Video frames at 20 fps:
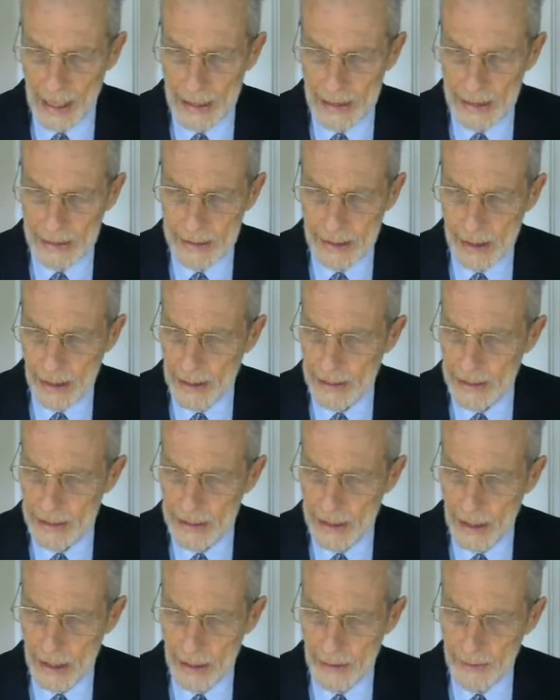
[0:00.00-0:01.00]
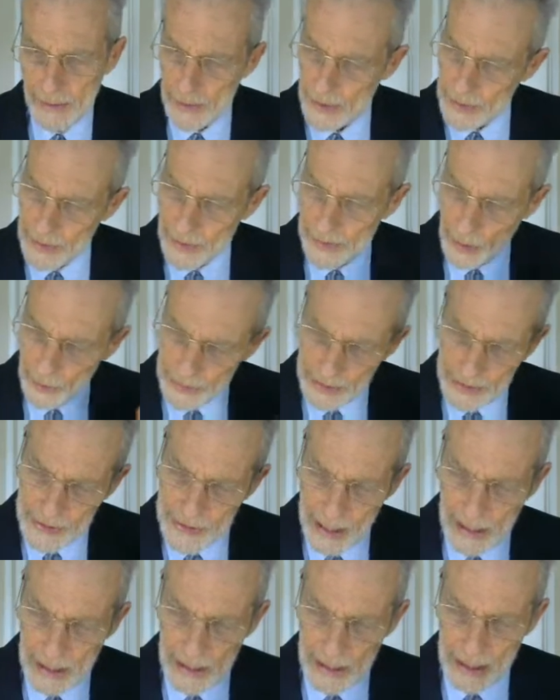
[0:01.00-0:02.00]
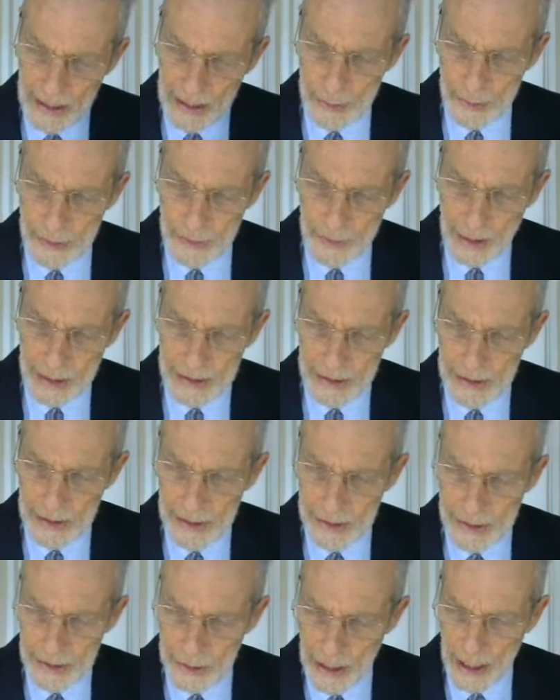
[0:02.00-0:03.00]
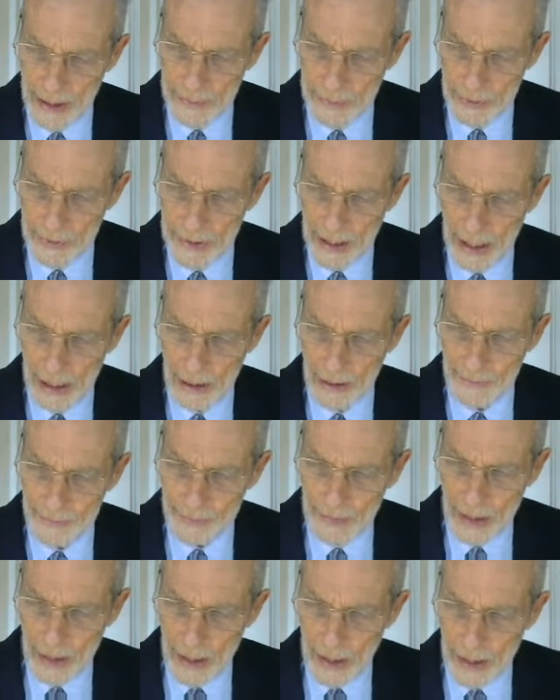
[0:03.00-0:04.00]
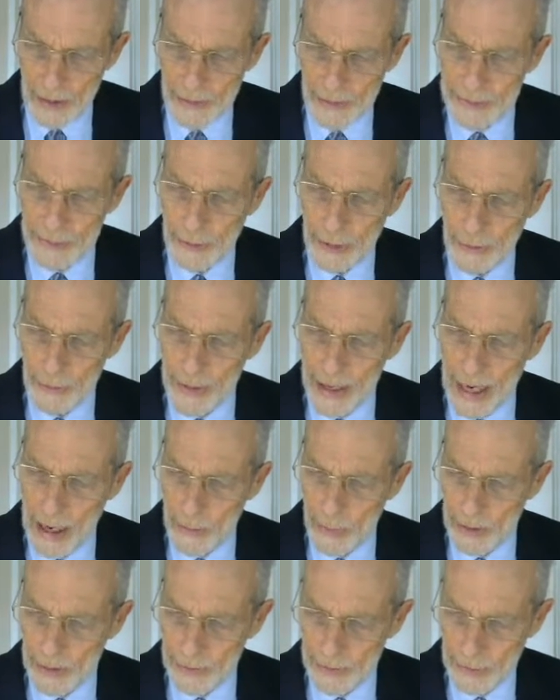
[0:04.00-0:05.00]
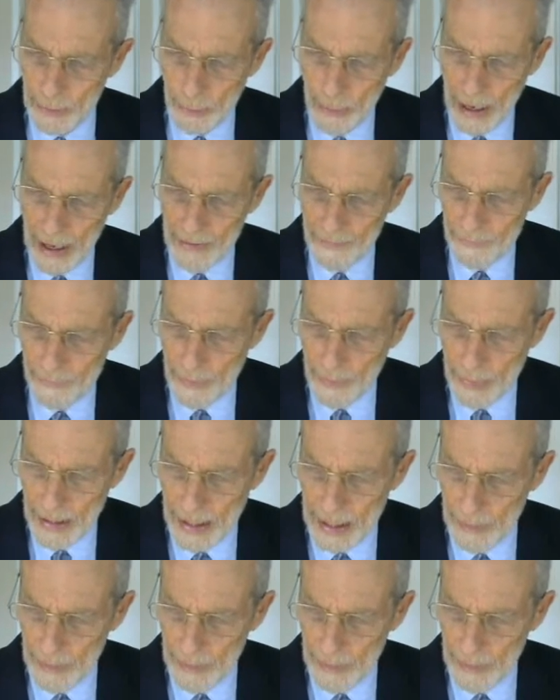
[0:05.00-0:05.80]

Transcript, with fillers: And it's, it's uh, on the second angel's message chapter title, the term Babylon, derived from